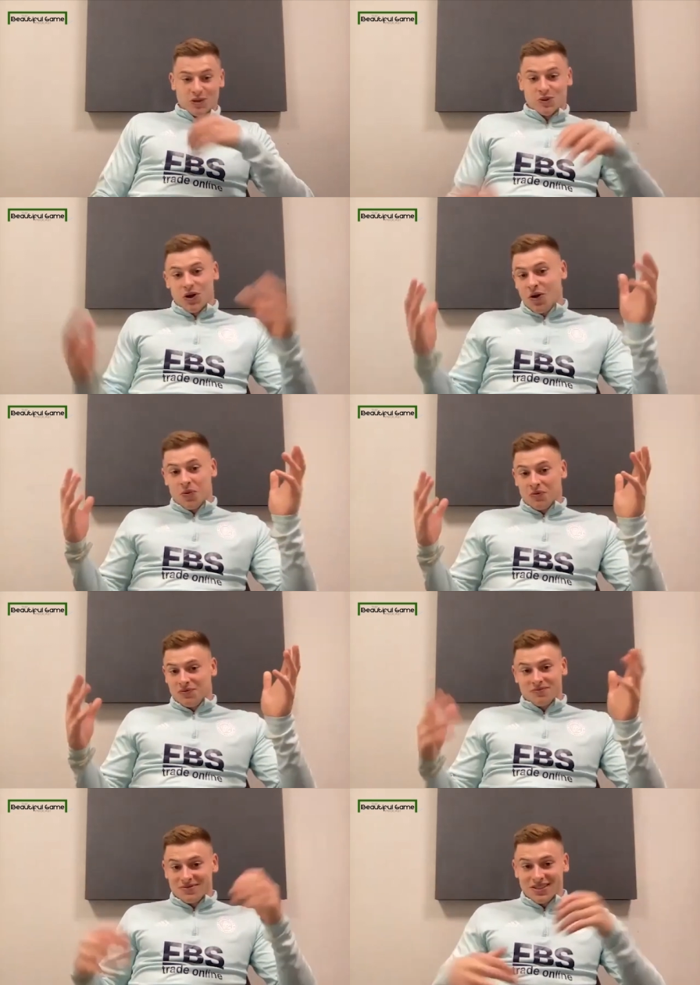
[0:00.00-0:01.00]
and things were
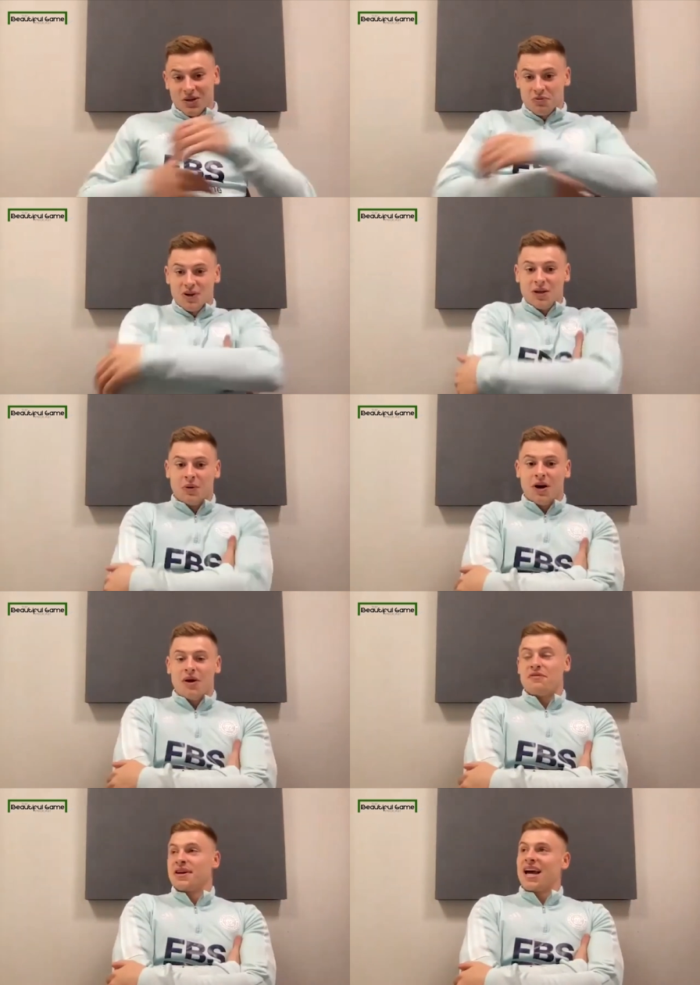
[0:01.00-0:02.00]
going, you know, really
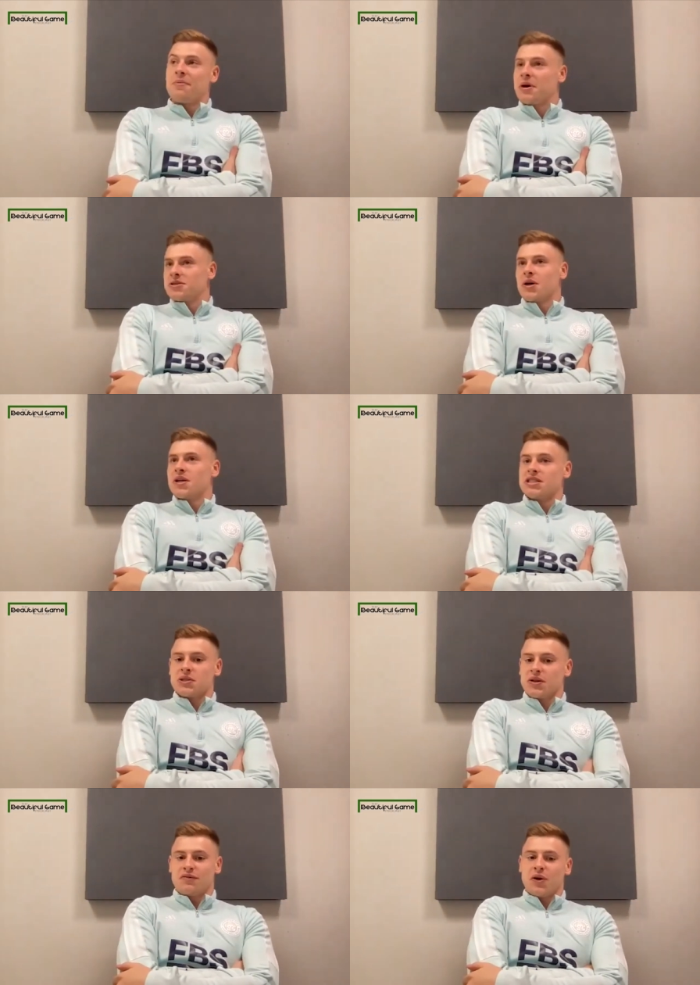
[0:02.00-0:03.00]
well. Every game I was going
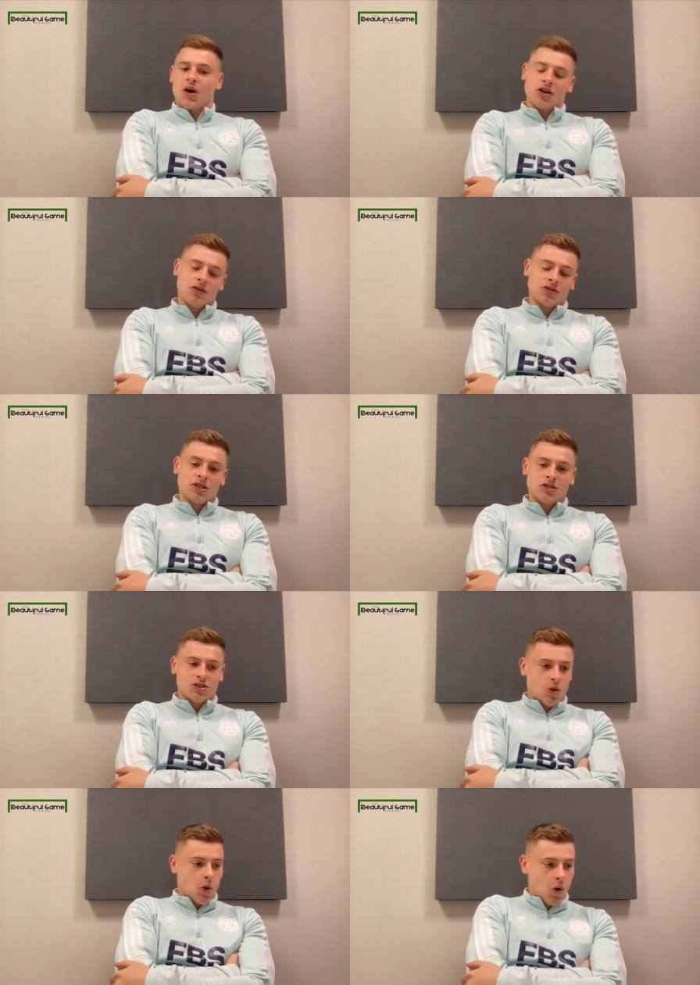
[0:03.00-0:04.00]
into, I felt like I was going
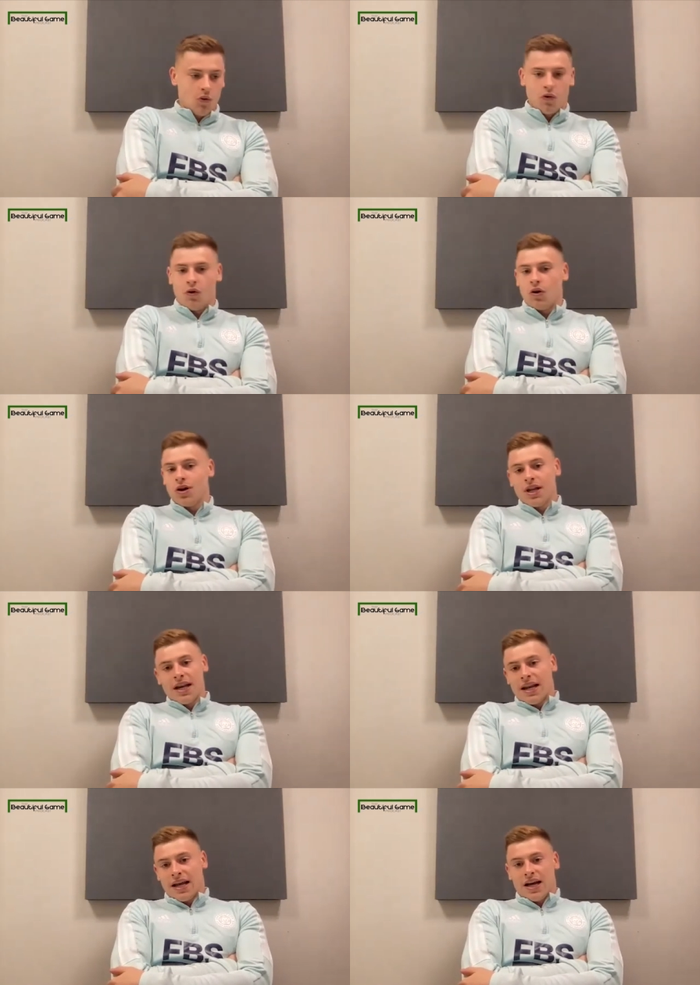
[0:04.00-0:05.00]
to score,
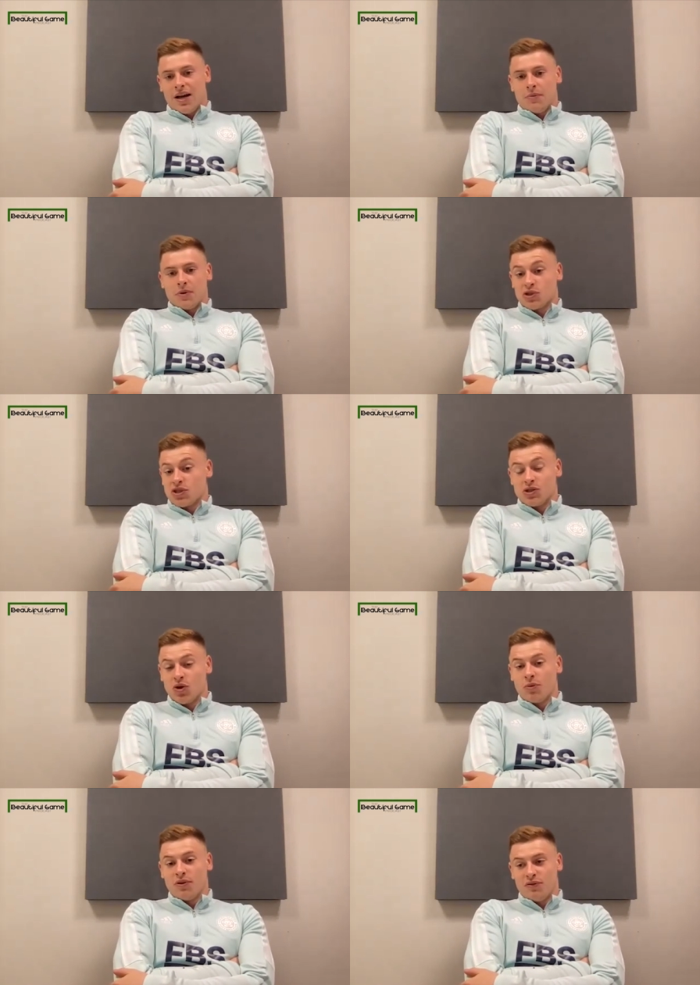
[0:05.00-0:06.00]
or um, I was just
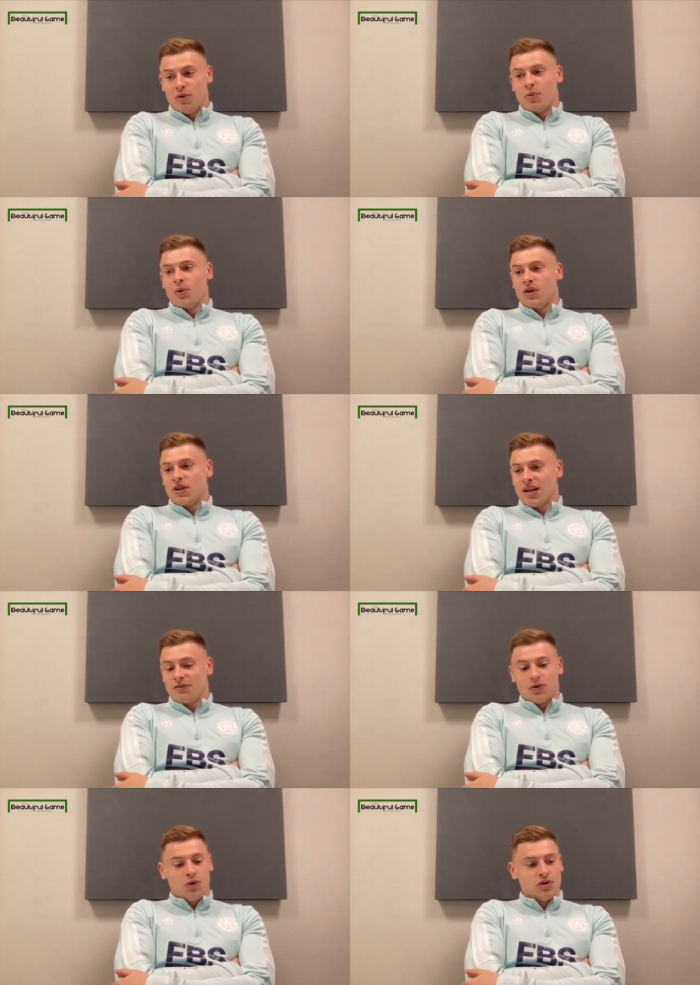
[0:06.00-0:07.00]
enjoying my football. And
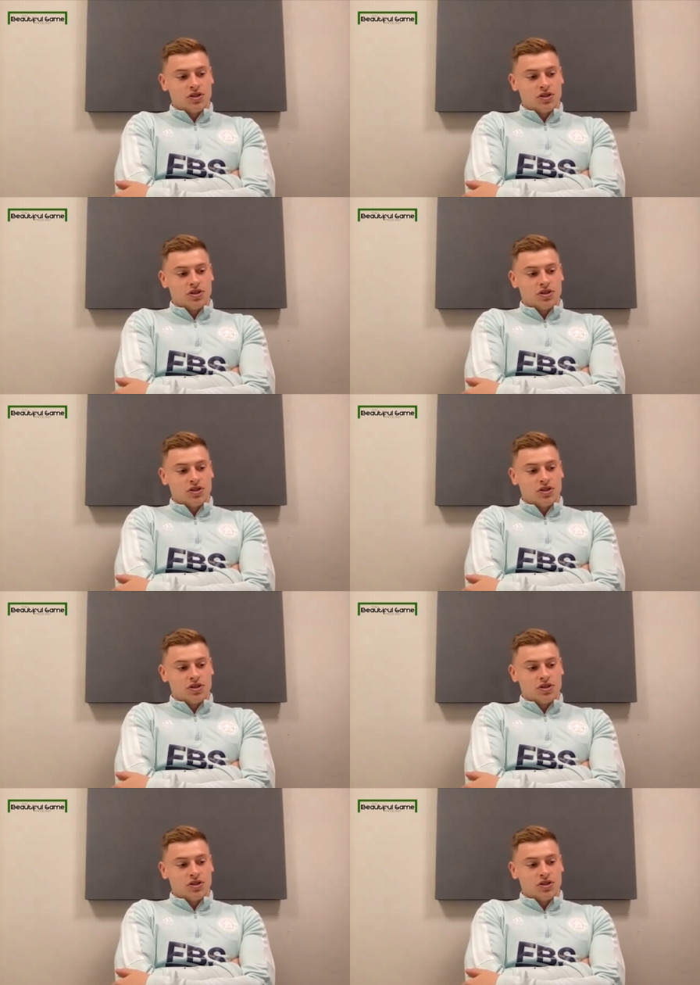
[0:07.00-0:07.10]
then, well,